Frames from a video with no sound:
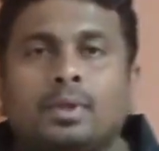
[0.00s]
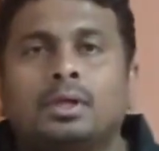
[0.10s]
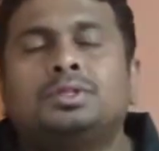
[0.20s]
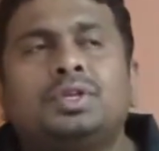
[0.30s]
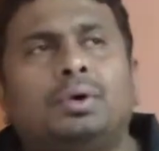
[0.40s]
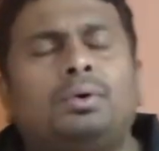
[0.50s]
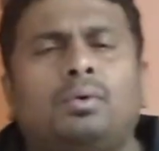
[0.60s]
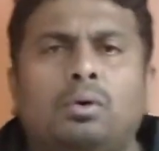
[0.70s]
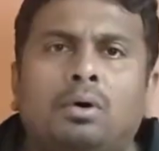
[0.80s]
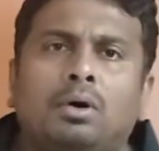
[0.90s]

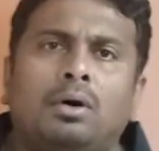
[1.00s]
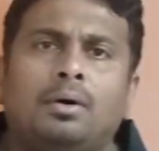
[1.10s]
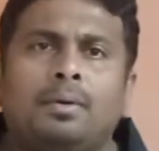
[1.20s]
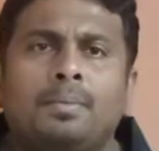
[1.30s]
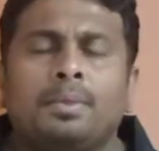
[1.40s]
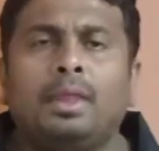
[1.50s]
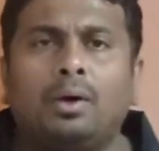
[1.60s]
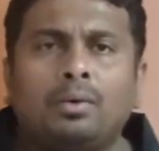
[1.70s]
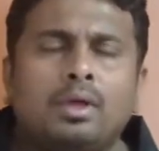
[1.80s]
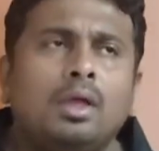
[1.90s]
so
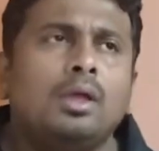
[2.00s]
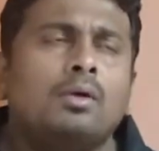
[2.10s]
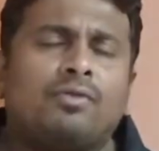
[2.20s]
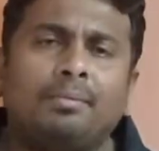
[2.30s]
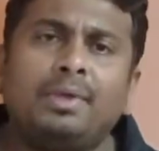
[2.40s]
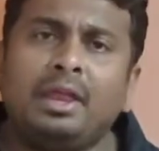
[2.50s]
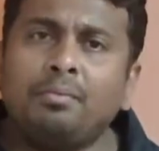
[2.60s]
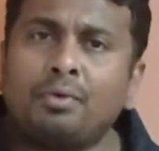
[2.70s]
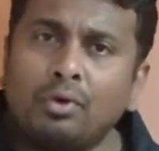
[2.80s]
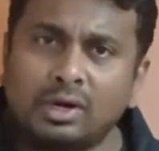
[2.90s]
now from the
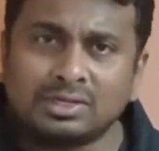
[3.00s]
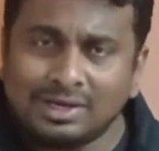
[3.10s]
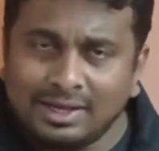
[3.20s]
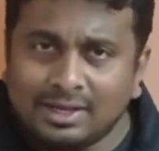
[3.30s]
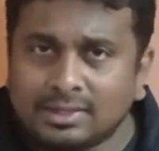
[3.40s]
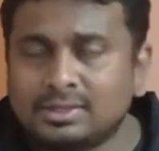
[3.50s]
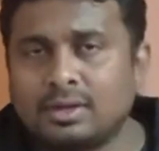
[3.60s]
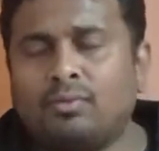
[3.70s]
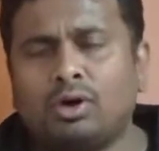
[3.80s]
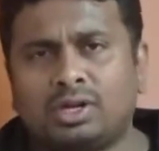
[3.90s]
in-progress list,
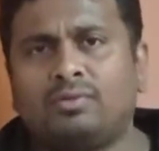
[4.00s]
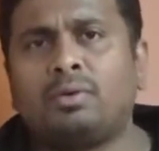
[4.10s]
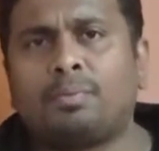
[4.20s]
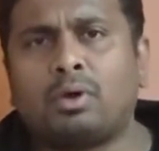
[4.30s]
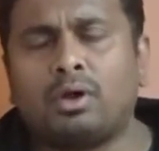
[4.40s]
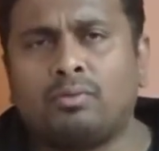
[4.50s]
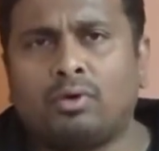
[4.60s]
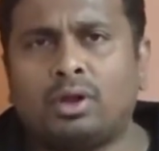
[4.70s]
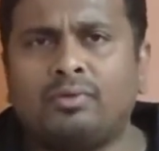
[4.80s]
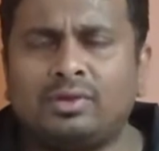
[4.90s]
whatever
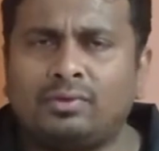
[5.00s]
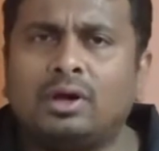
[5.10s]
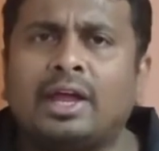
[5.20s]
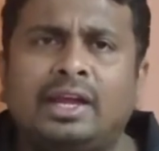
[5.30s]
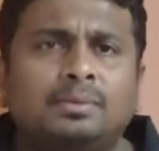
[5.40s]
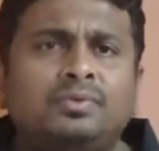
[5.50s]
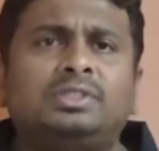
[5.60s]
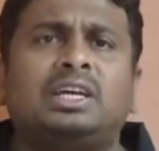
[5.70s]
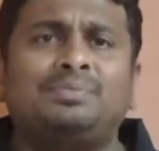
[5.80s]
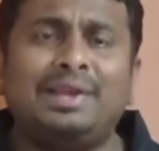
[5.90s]
the work items which
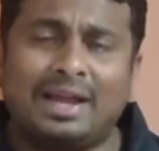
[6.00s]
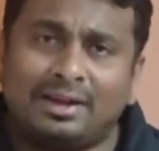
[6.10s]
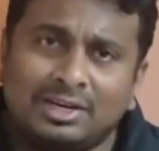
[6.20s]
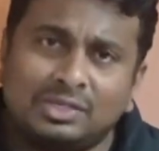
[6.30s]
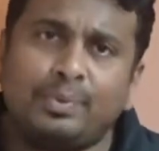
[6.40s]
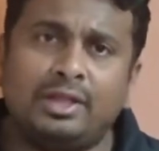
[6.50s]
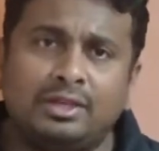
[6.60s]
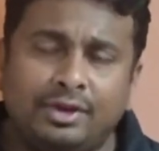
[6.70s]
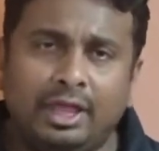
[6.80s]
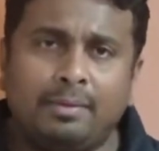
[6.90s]
has been addressed by
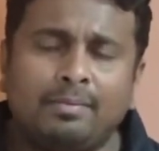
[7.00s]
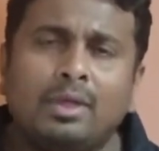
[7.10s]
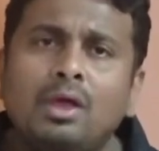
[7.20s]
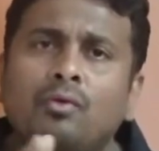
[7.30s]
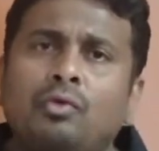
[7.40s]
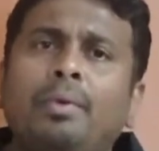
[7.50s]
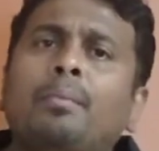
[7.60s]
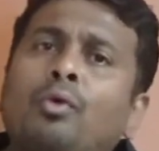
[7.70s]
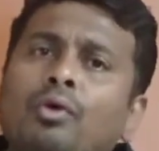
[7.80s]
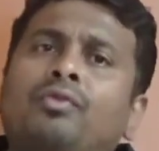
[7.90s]
the team would be
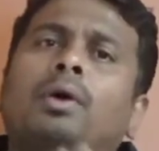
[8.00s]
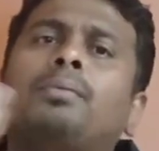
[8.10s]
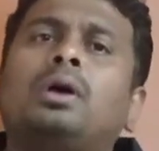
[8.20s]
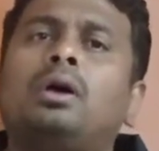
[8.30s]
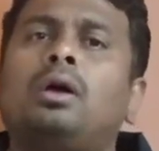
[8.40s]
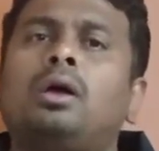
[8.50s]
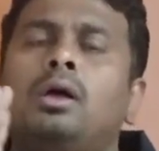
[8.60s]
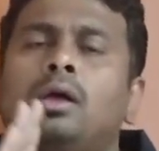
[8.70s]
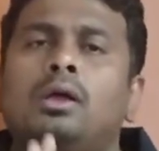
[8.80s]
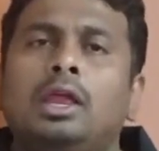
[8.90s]
moved from the
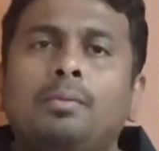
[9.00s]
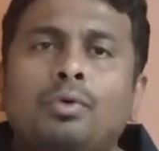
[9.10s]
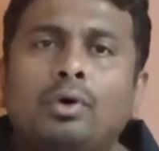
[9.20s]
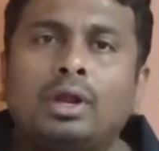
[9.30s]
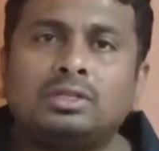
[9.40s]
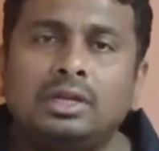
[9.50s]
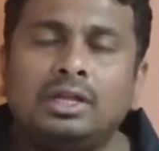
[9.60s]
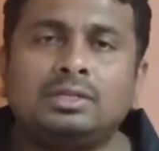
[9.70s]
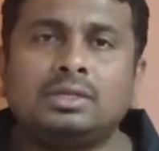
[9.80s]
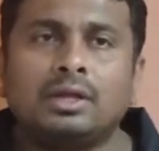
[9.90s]
in-progress
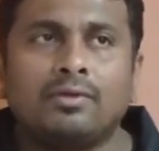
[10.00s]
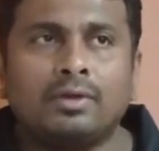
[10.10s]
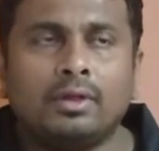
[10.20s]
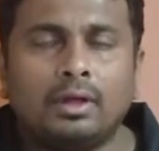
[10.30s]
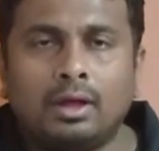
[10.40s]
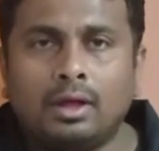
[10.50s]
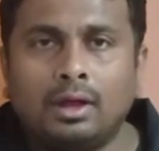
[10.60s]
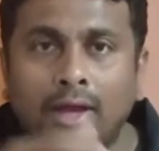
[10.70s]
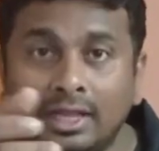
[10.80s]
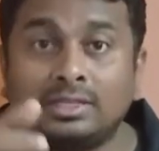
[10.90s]
list.
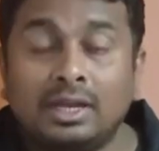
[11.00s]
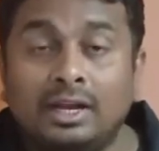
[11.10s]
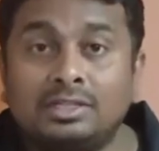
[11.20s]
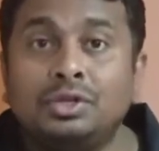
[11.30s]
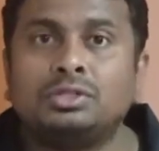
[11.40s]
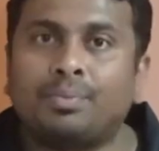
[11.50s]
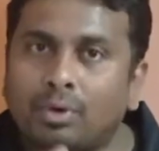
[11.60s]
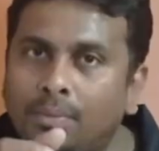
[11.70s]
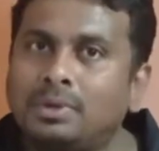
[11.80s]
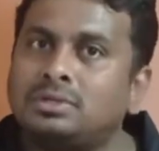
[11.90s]
Let us use the
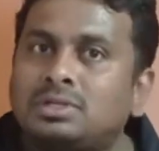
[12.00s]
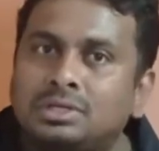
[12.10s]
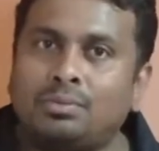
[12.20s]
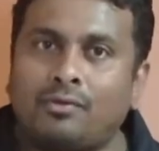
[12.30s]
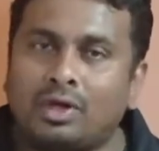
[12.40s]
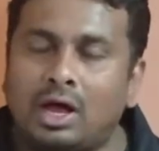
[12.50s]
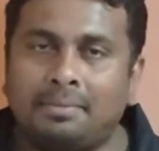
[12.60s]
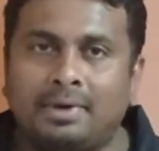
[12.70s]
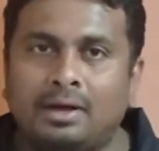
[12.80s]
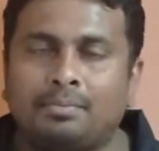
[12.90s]
proper system of the
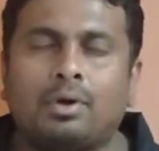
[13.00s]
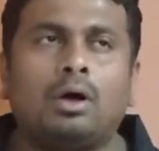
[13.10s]
Kanban